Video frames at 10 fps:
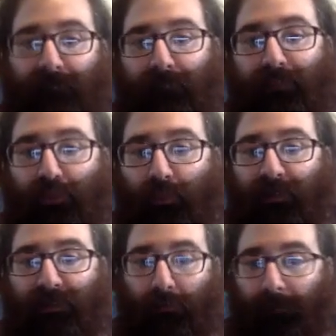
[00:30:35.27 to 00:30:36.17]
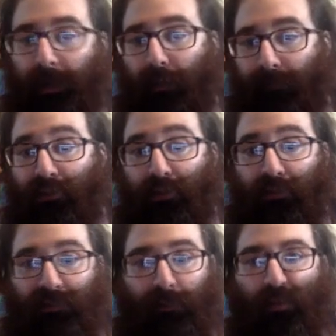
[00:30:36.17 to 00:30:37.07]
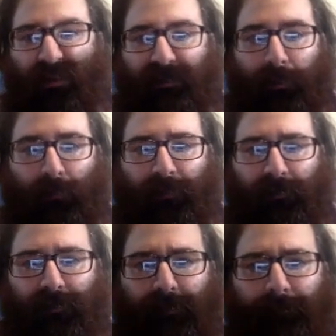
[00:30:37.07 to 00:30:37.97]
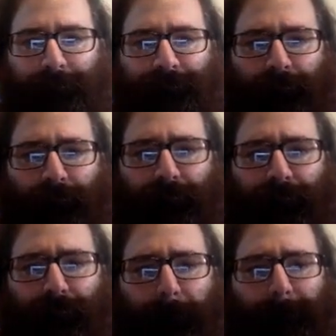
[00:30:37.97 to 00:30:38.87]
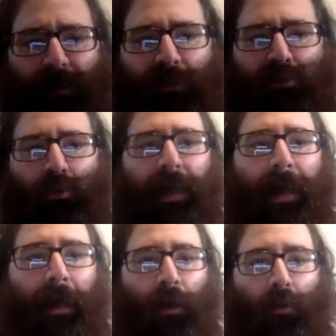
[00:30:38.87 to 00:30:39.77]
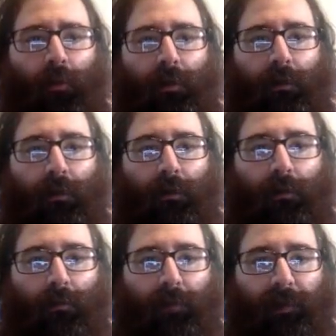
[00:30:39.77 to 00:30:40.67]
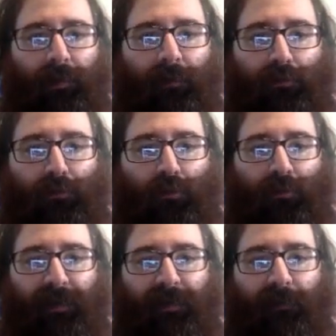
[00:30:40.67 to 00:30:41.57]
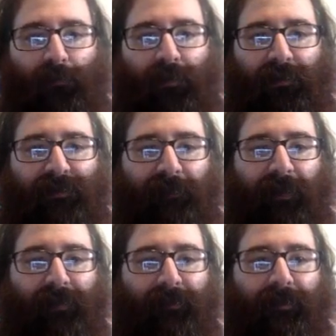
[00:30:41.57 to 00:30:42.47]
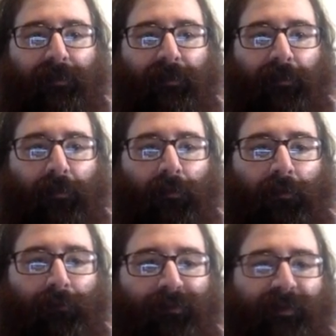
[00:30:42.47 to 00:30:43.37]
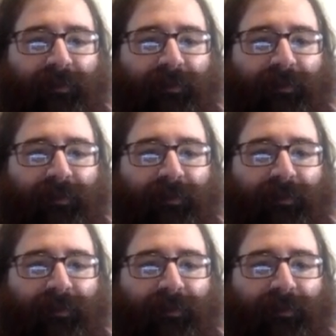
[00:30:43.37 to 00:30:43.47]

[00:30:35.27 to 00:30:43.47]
between 0 and pi over 2. So I'm already set with this. So now what I can do is I can write these finally in their complete